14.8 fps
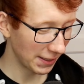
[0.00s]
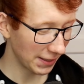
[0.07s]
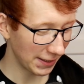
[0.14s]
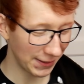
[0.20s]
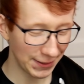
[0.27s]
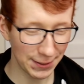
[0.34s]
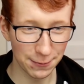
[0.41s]

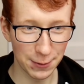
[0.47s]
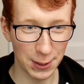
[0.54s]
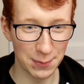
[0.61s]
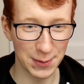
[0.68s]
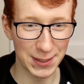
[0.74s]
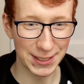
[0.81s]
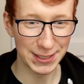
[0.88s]
Thank you
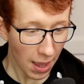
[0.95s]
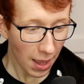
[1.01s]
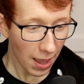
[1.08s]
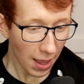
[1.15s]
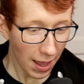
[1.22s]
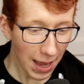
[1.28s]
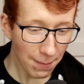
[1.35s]
very much.
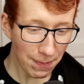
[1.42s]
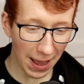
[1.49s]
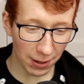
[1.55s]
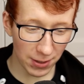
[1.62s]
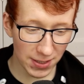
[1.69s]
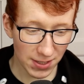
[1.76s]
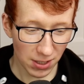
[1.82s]
Hi,
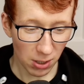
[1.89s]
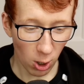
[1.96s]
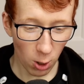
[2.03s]
Paris.